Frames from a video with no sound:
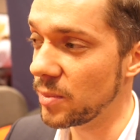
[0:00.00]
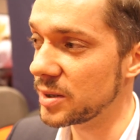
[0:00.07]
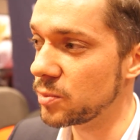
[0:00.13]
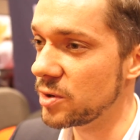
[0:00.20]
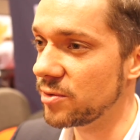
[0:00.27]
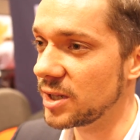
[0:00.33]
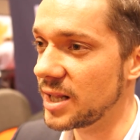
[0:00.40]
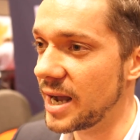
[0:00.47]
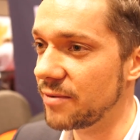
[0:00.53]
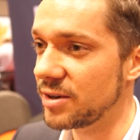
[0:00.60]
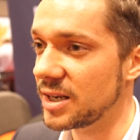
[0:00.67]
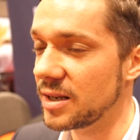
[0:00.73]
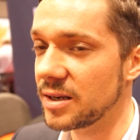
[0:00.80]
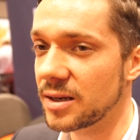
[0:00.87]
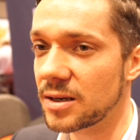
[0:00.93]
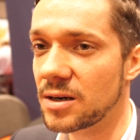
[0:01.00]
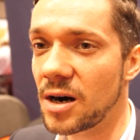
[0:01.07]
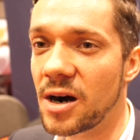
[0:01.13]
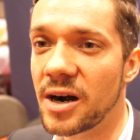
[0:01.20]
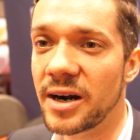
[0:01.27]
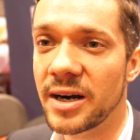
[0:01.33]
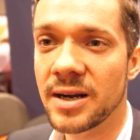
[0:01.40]
but we will have it in the
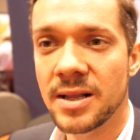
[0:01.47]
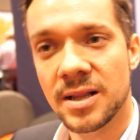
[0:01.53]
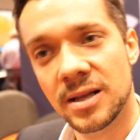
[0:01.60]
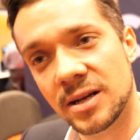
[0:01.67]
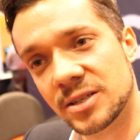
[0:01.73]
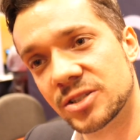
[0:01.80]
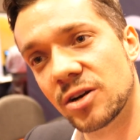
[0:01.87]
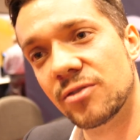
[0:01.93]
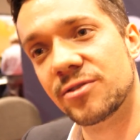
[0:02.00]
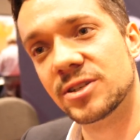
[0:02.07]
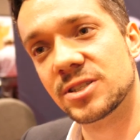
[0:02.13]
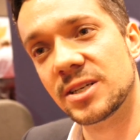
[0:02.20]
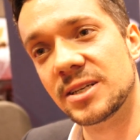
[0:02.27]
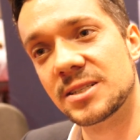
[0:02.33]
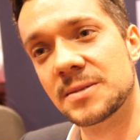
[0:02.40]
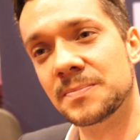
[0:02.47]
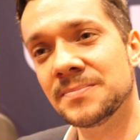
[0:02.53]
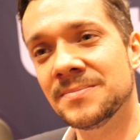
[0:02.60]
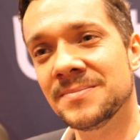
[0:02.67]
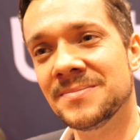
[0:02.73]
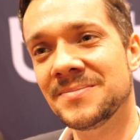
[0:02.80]
car, the surfaces. In your